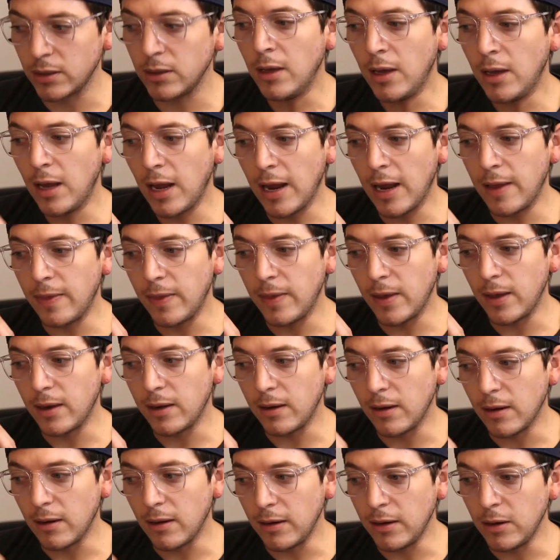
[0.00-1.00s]
And
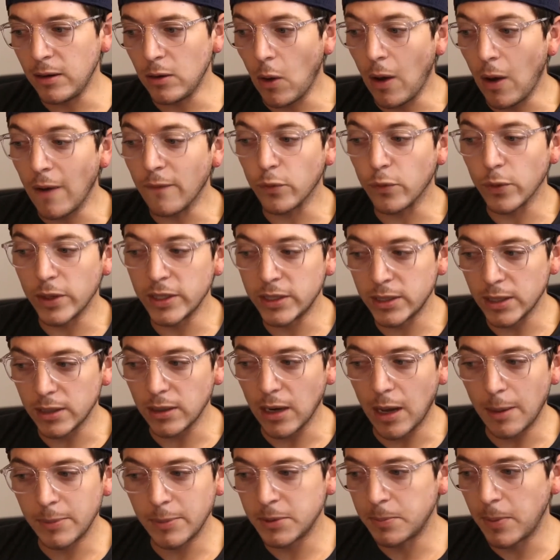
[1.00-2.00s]
then, of recent,
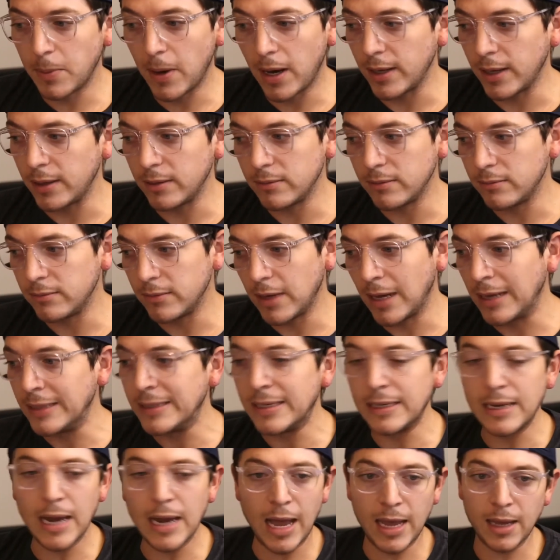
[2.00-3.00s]
HubSpot
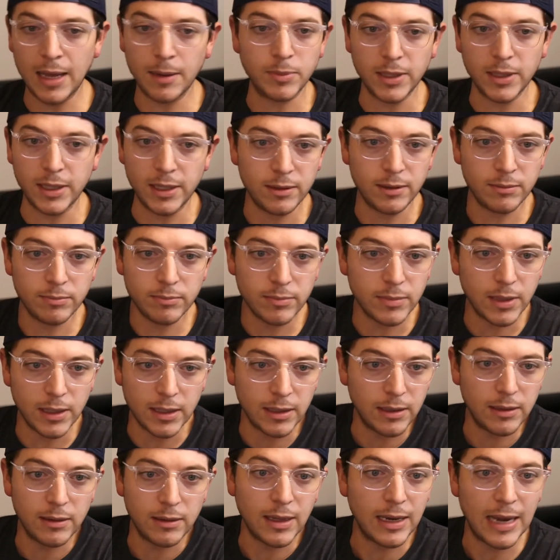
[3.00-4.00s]
undeniably
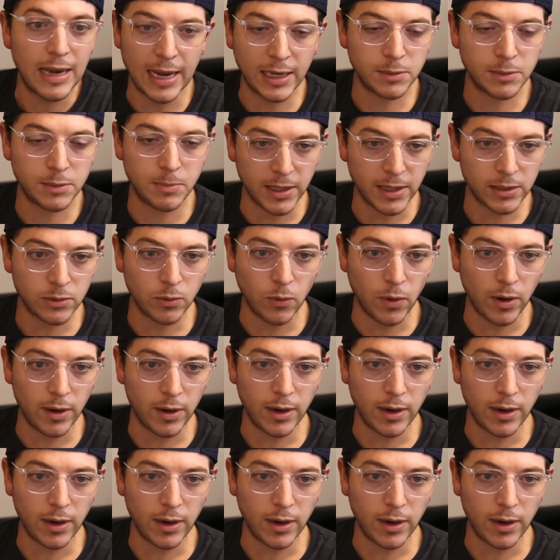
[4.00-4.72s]
the next best one.